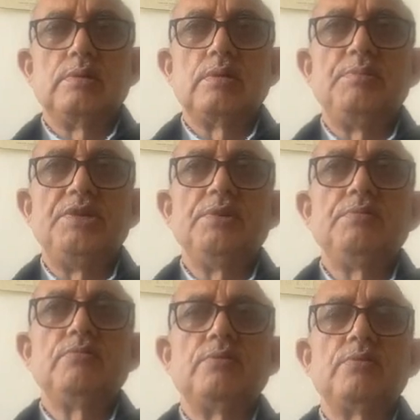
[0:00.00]

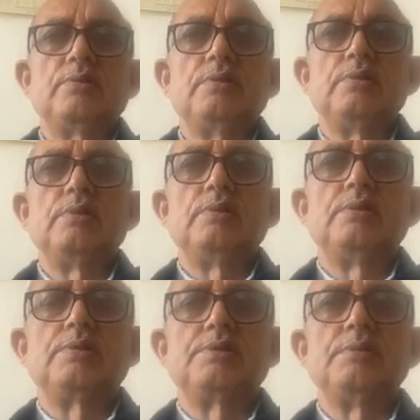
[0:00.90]
medium for the
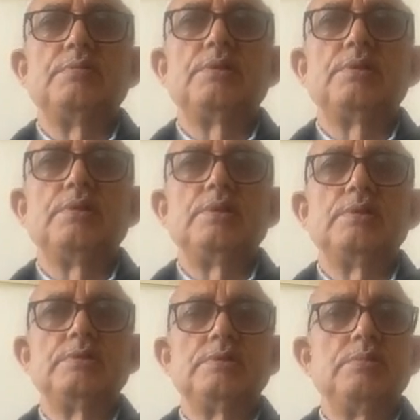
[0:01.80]
entertainment; it
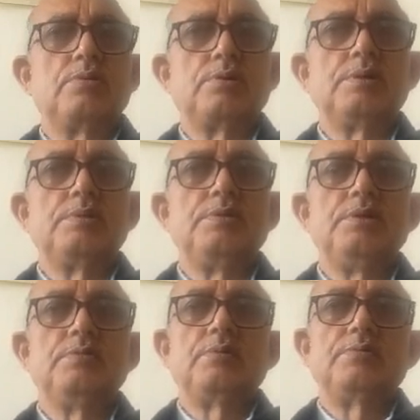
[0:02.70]
is important
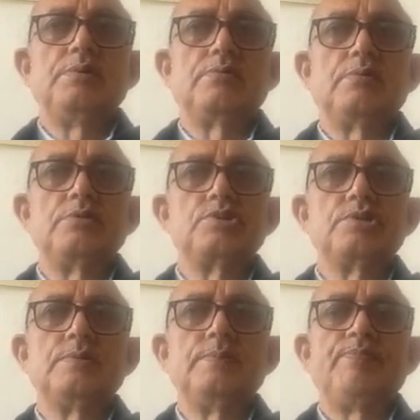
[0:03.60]
medium of
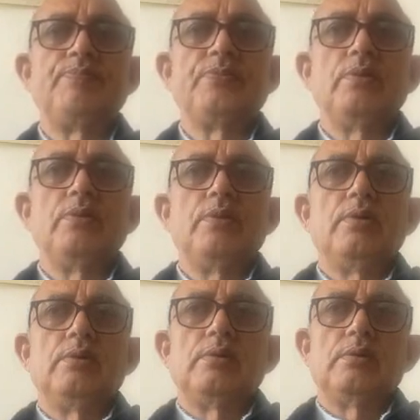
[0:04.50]
information.
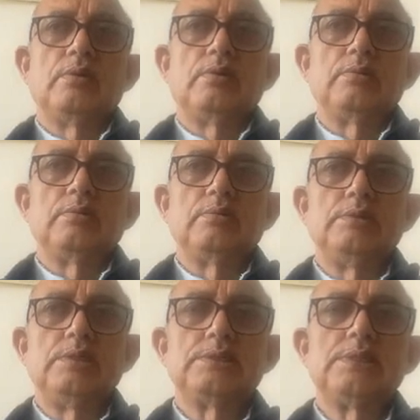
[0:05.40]

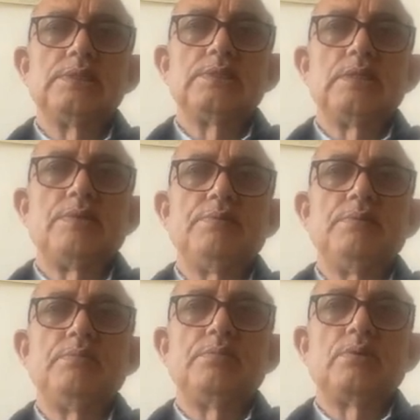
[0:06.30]
These days, the
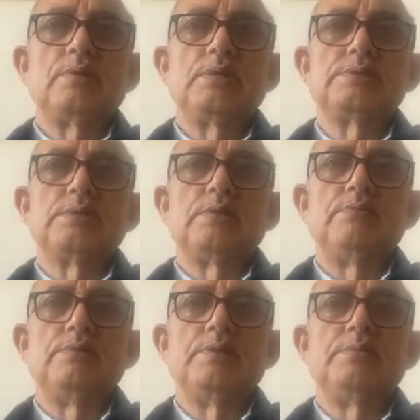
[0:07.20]
FM broadcasts are
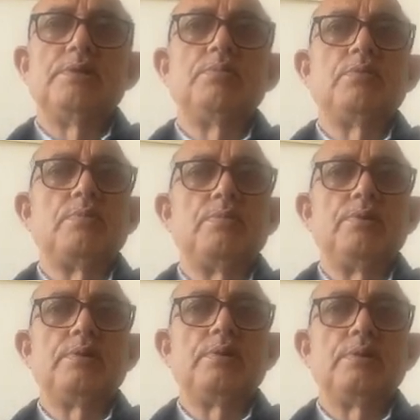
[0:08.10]
very
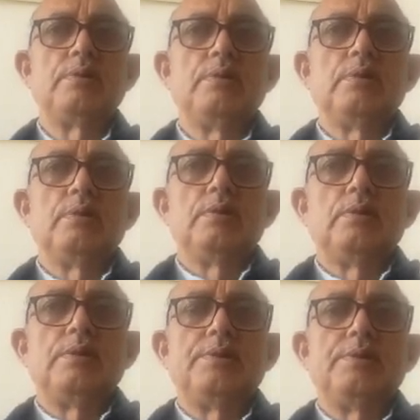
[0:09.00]
popular,
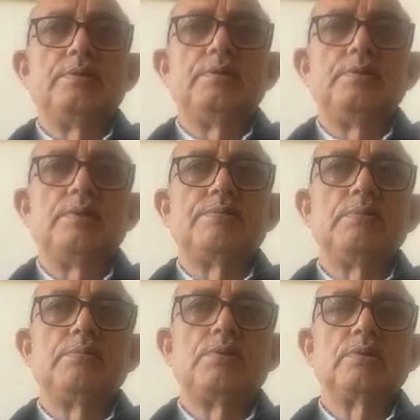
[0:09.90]
and the
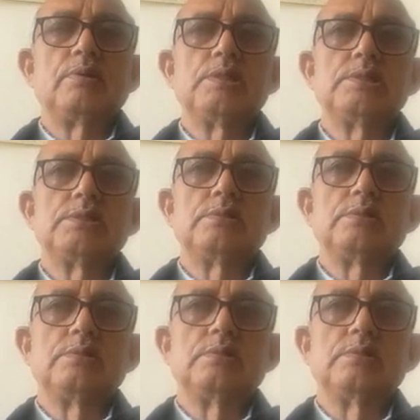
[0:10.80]
FM broadcast
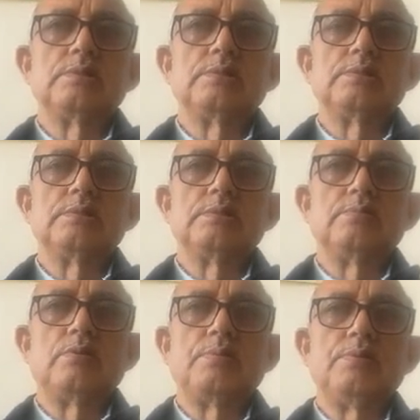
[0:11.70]
is
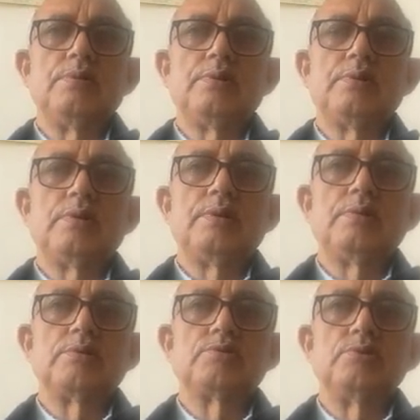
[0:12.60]
popular and
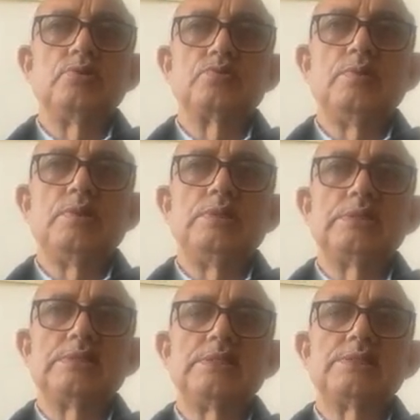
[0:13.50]
also useful in the
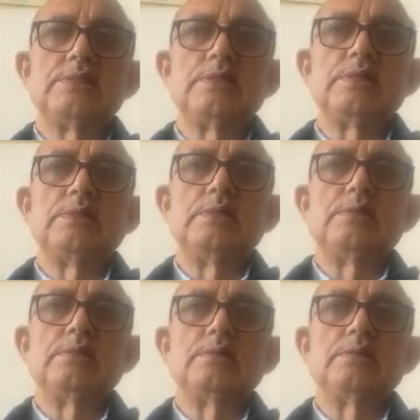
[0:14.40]
sense that it